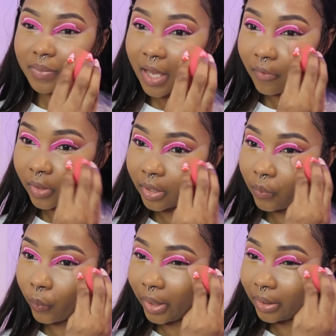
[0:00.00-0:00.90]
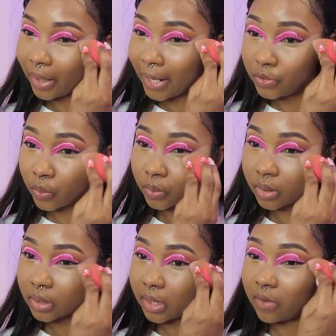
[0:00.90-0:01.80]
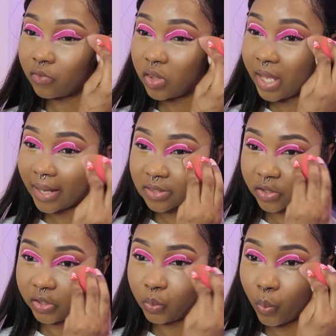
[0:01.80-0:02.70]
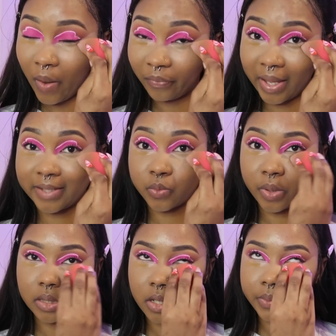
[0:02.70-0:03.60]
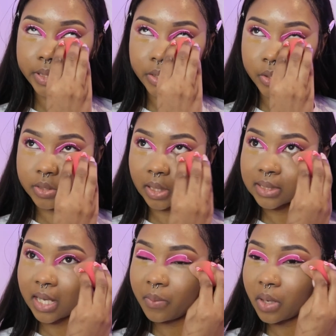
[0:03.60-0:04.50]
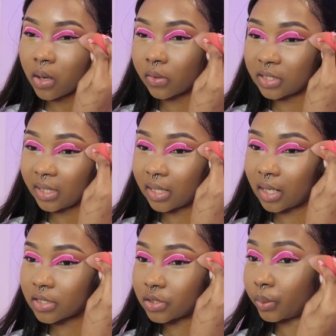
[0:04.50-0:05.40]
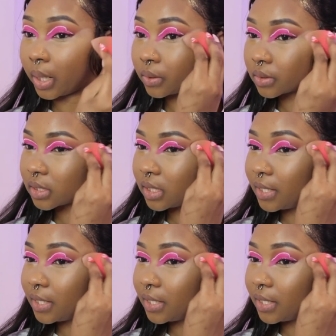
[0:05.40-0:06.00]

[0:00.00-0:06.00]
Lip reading: And then when I don't give you the answer you want, that's when the real you starts coming out, because then they cuss you out.